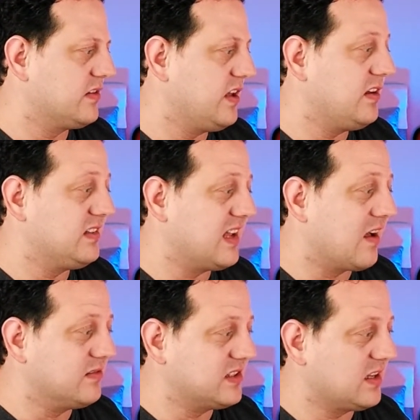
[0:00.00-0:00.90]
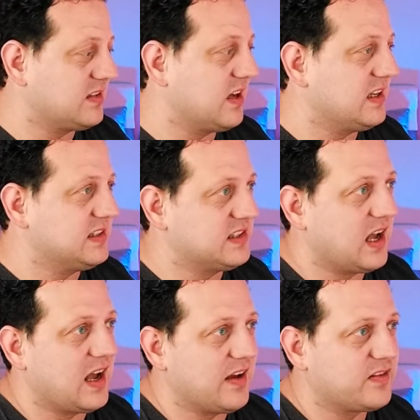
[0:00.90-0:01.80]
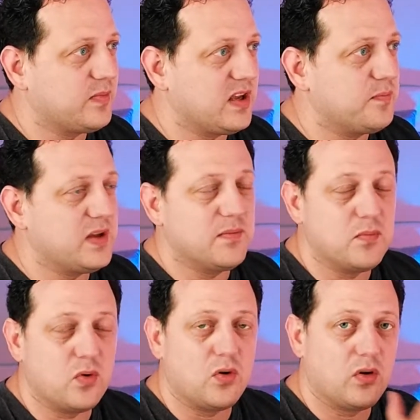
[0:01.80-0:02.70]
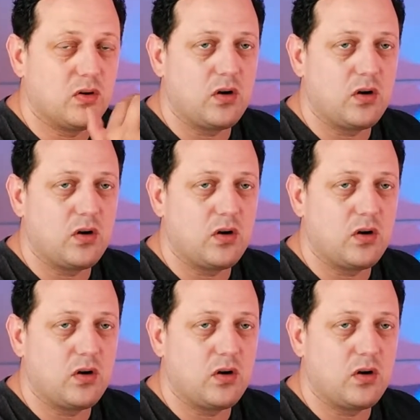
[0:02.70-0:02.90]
The only downside to that is that I have to be a bit more